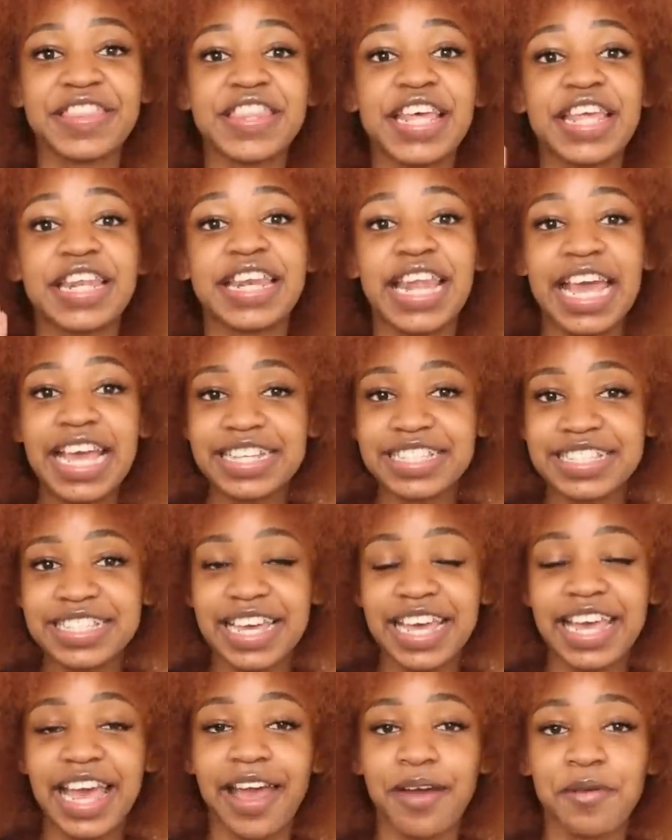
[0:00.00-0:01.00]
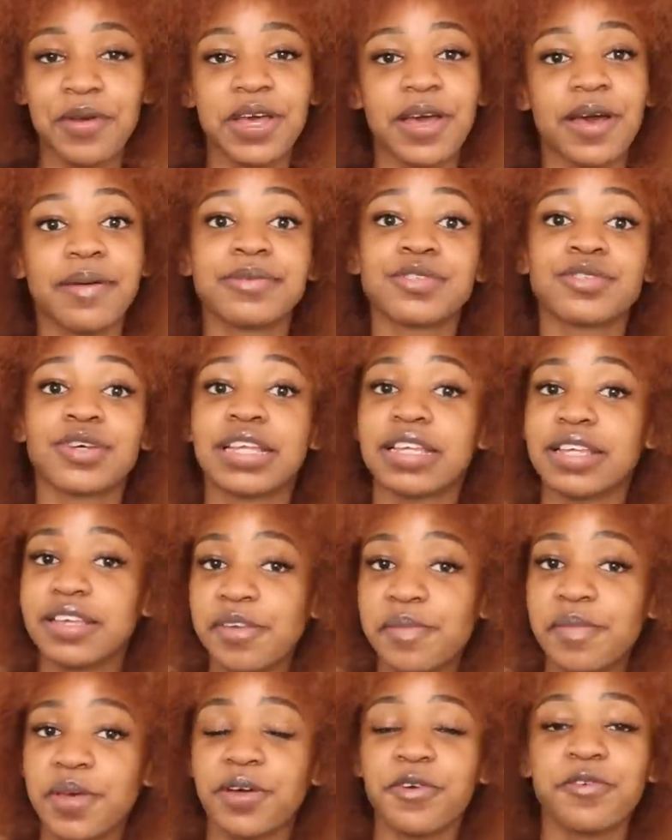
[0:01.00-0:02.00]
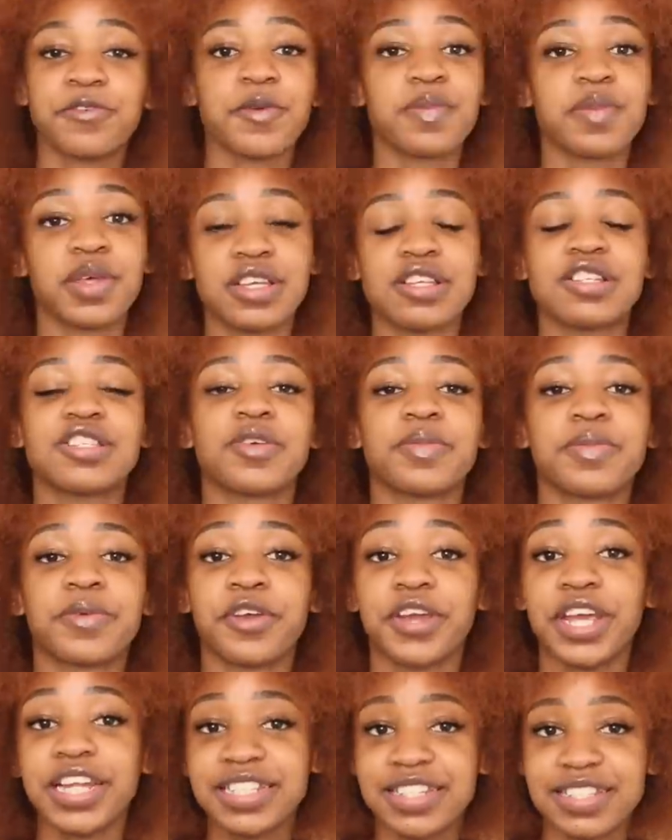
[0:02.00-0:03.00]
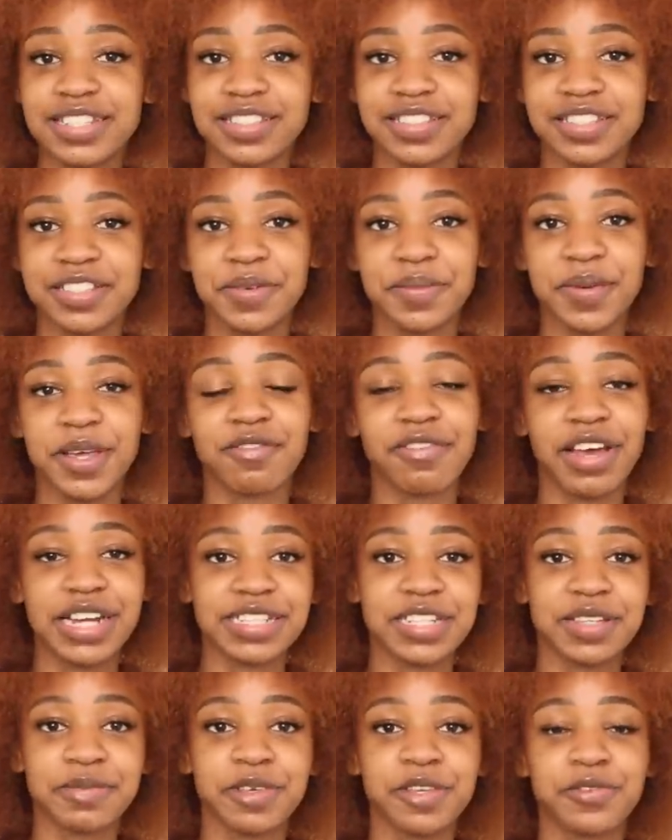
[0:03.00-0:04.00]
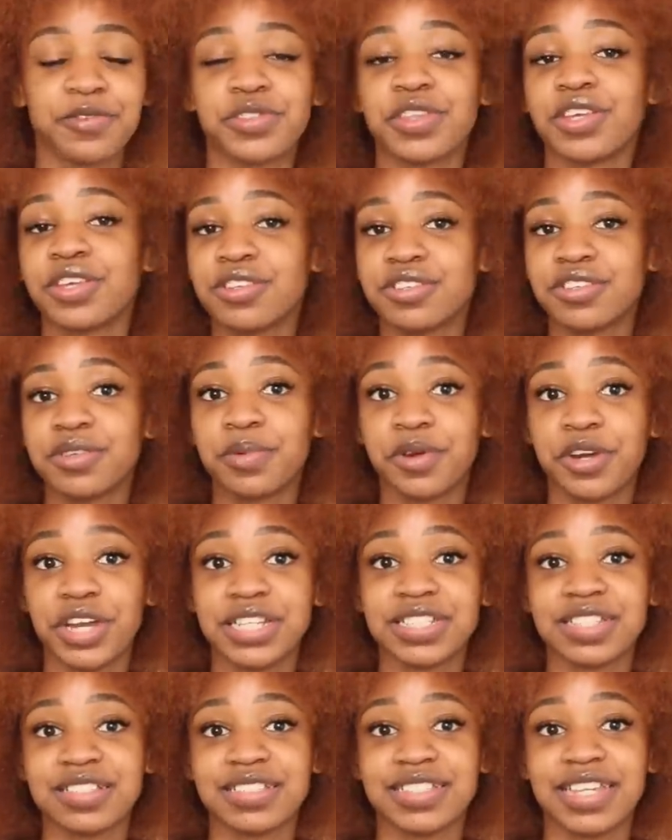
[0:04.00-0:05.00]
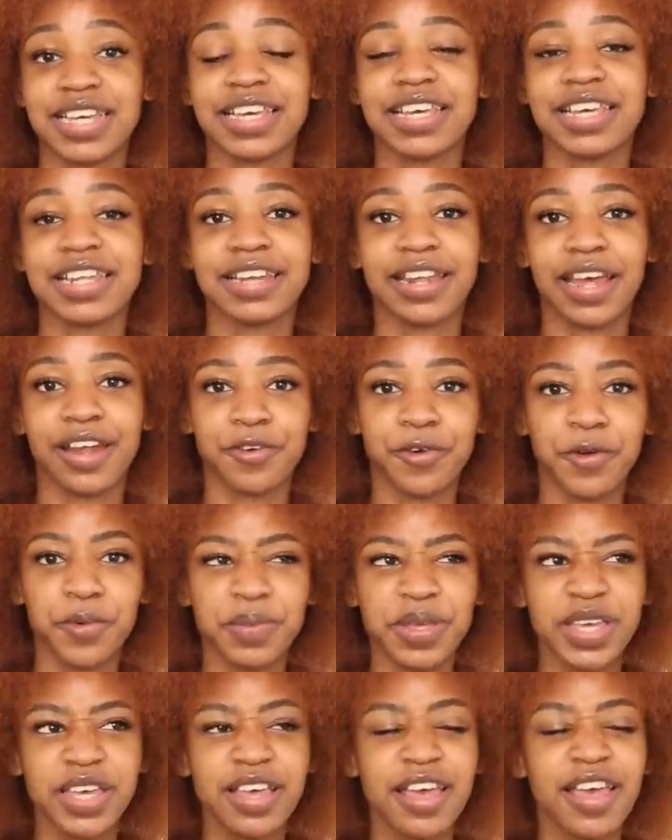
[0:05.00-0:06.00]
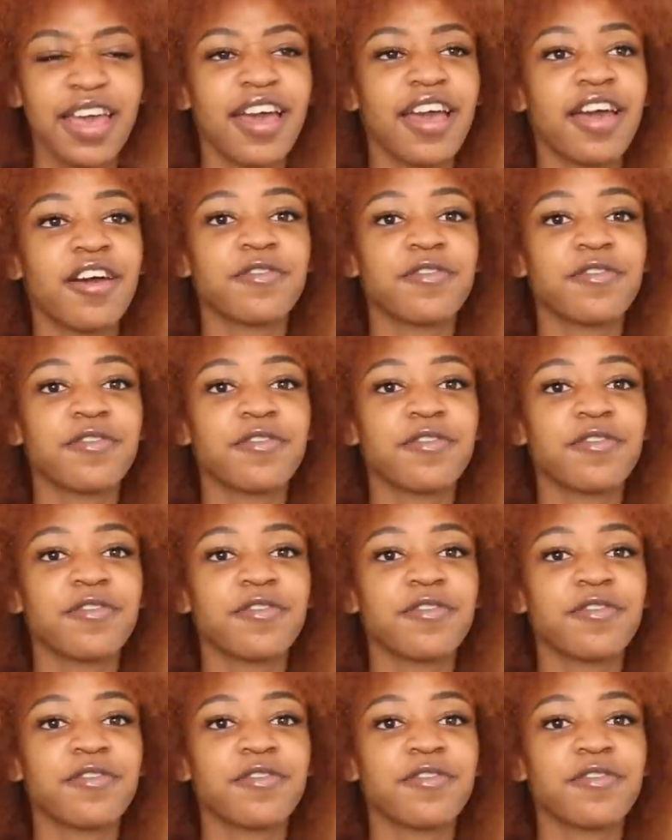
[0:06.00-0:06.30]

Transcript: the next day I wake up to an email from the YouTube Creators team inviting me for the YouTube Creators Day in Nairobi